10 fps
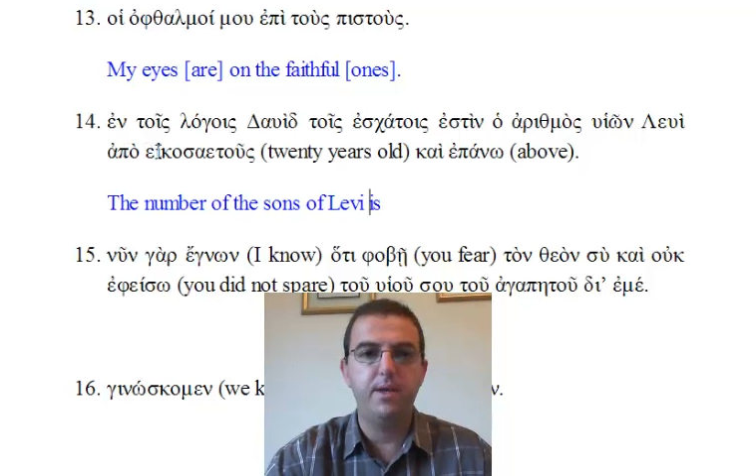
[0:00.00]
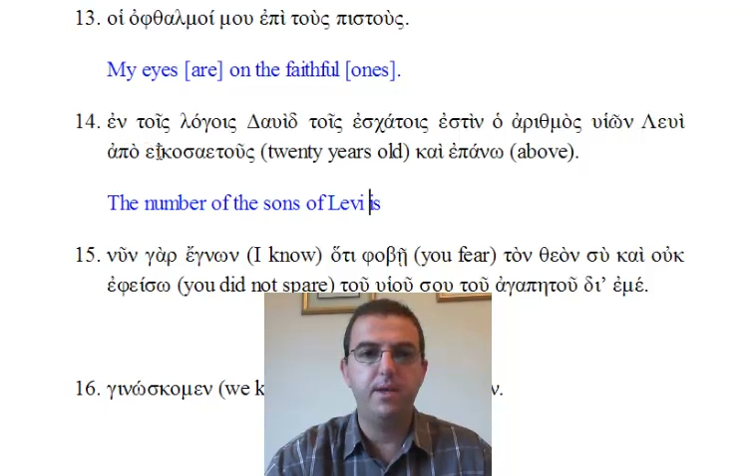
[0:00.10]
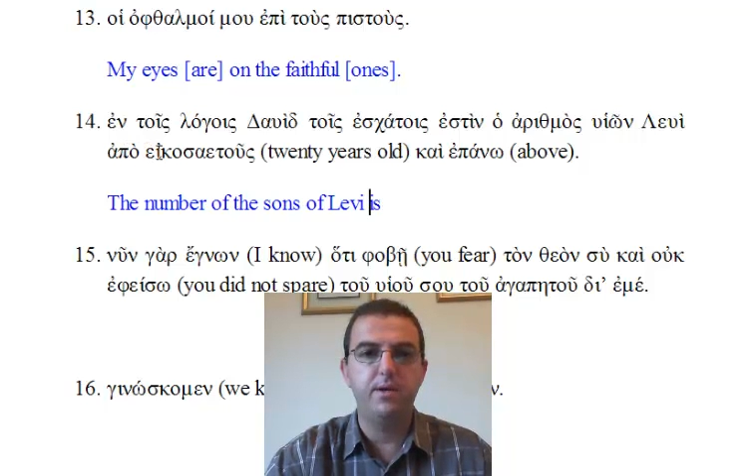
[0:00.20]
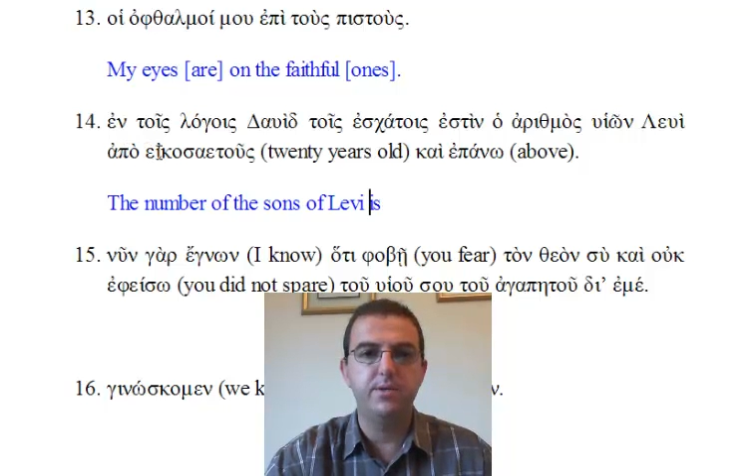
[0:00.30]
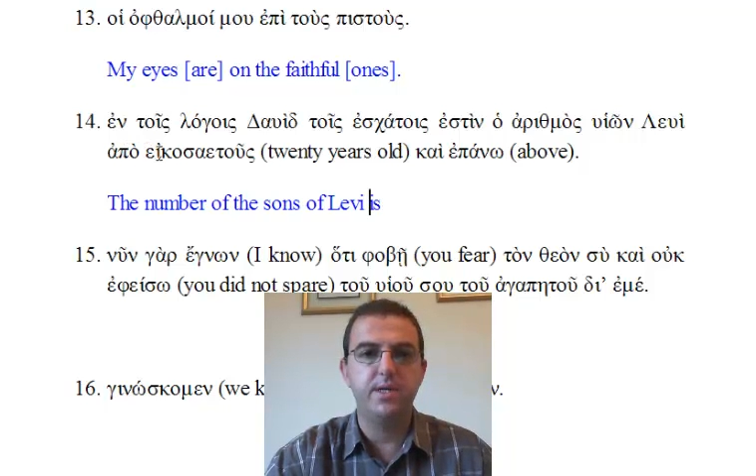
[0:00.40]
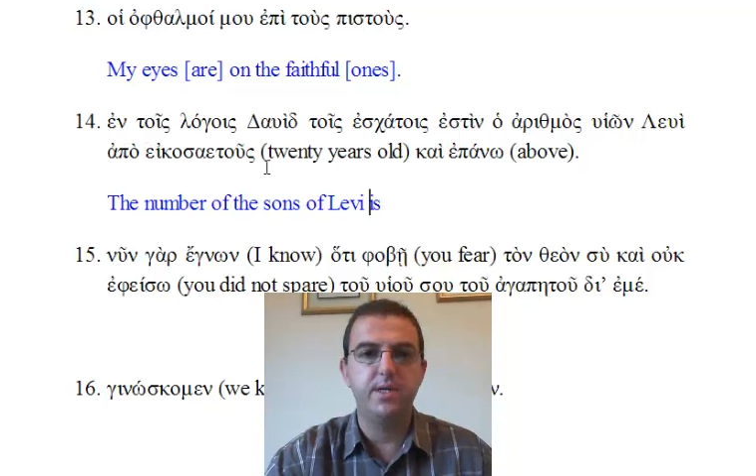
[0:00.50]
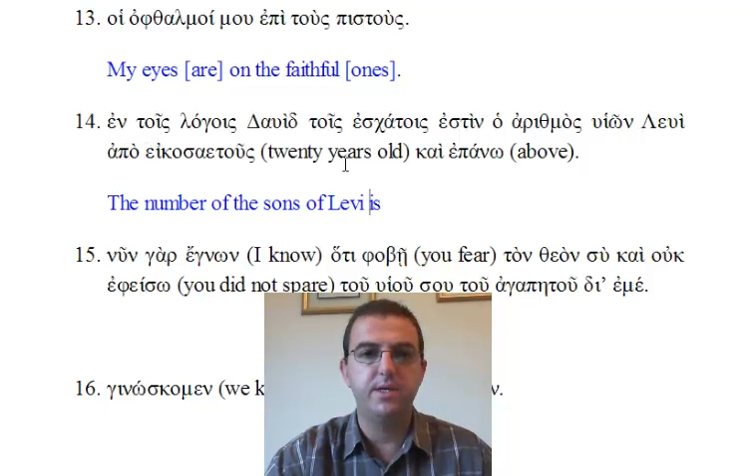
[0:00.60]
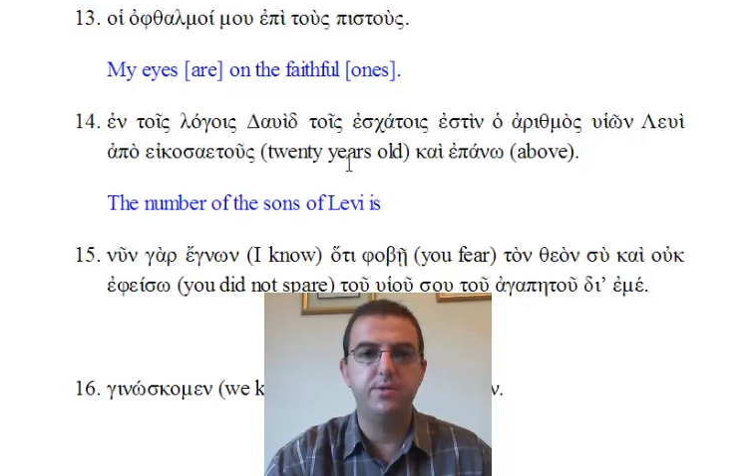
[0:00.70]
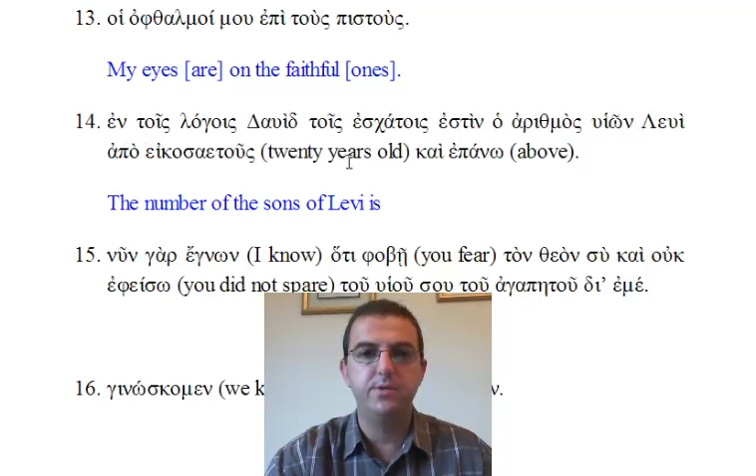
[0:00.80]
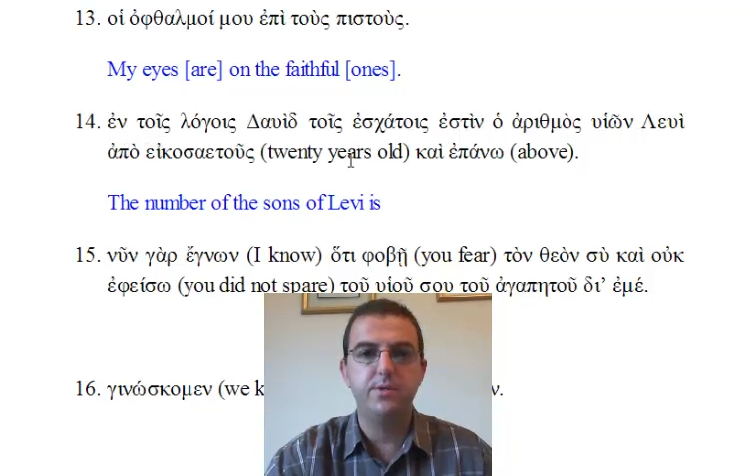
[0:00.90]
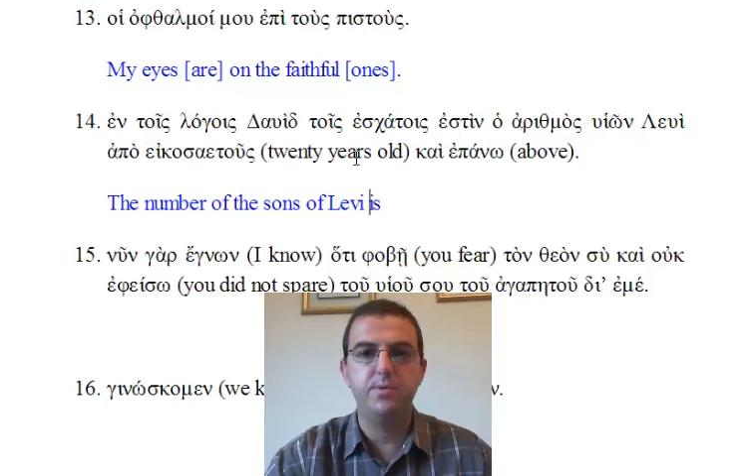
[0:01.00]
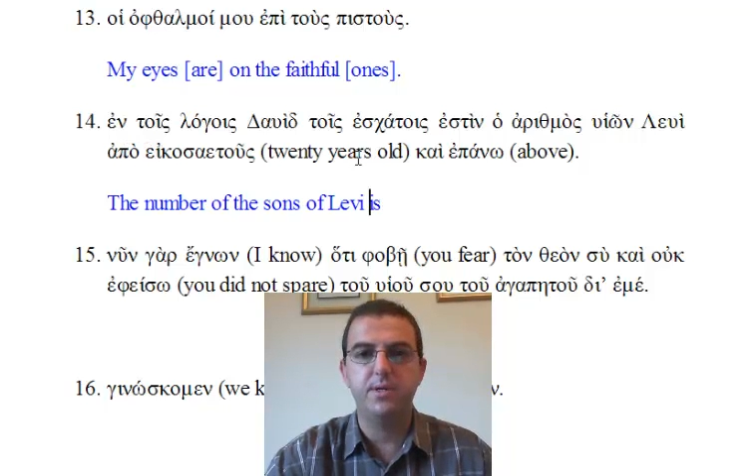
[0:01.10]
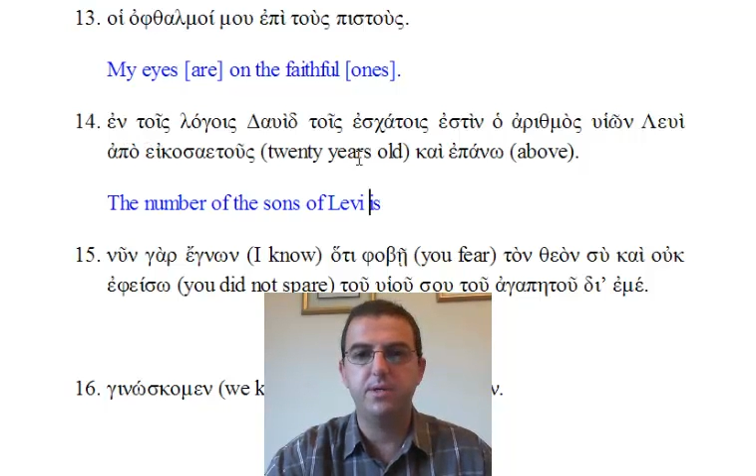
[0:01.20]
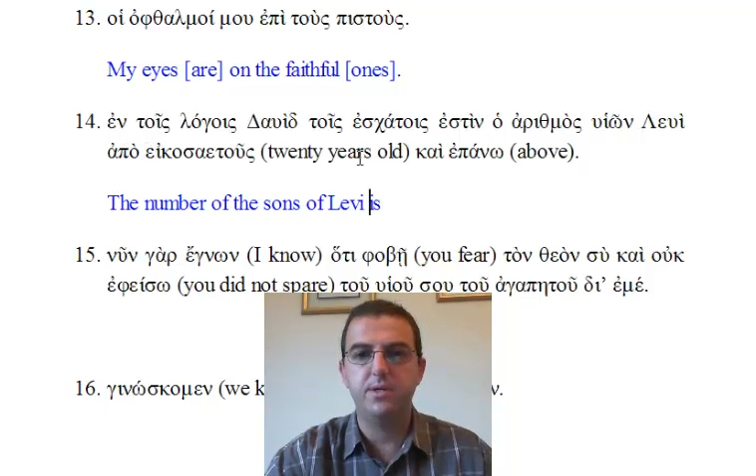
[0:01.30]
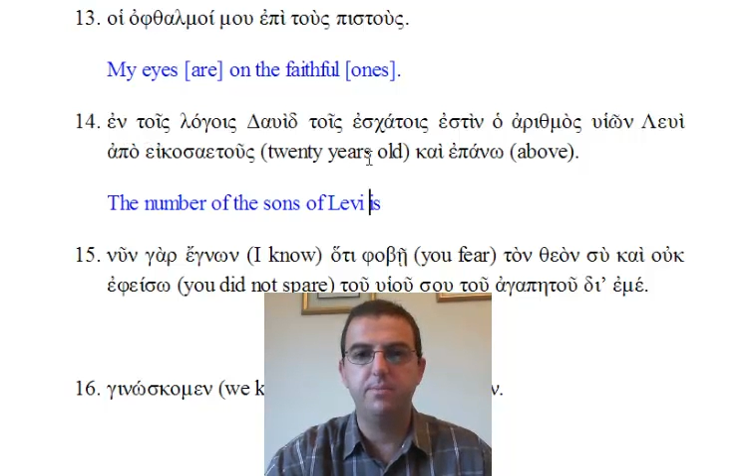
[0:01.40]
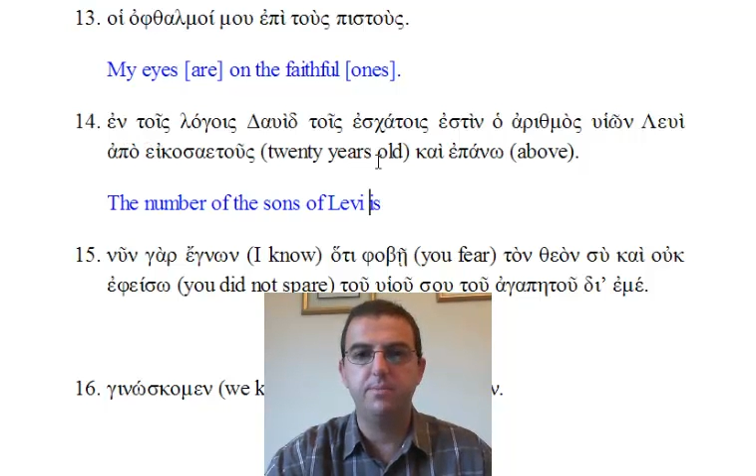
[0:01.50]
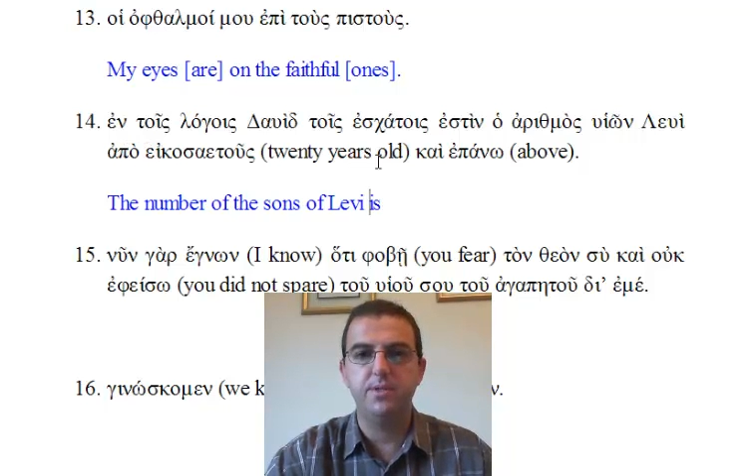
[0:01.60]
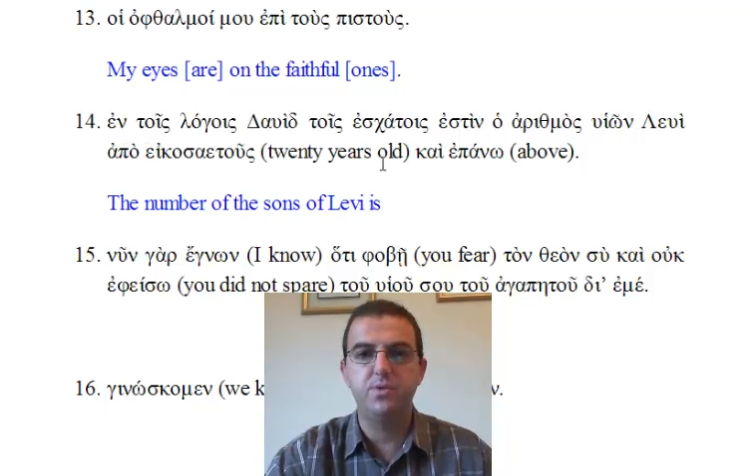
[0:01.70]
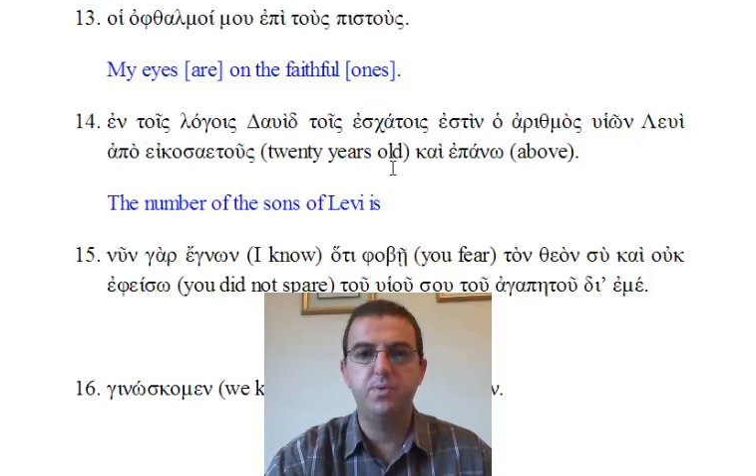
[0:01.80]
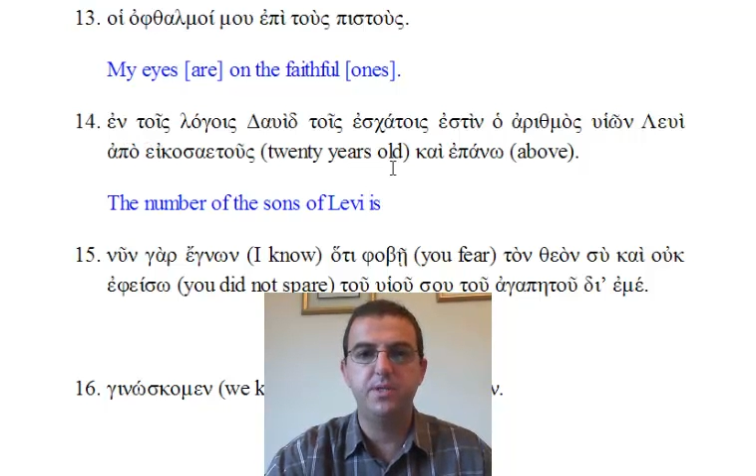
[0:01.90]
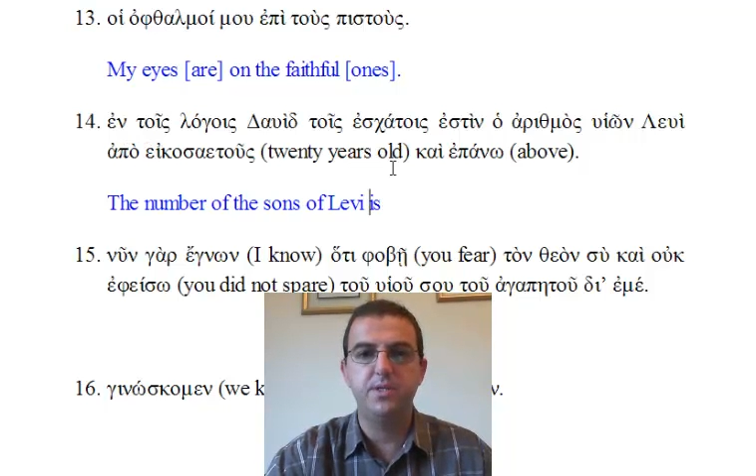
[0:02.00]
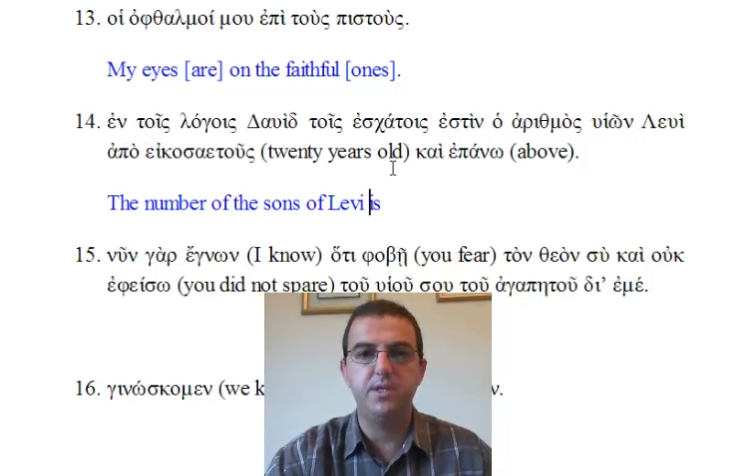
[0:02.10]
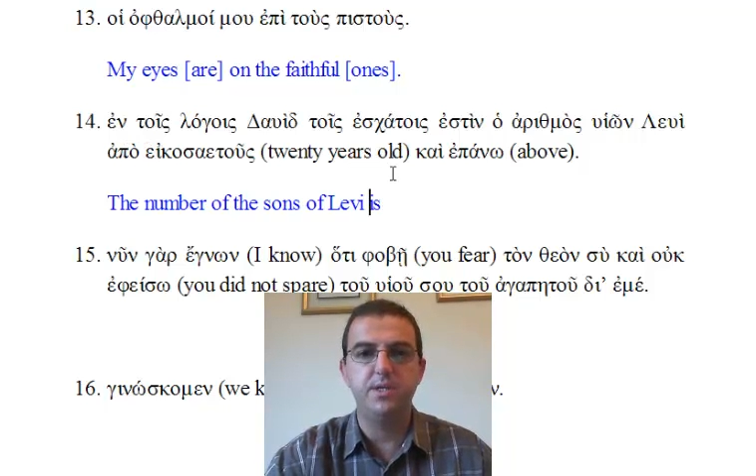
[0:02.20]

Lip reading: Ekosaitus, we are told, means 20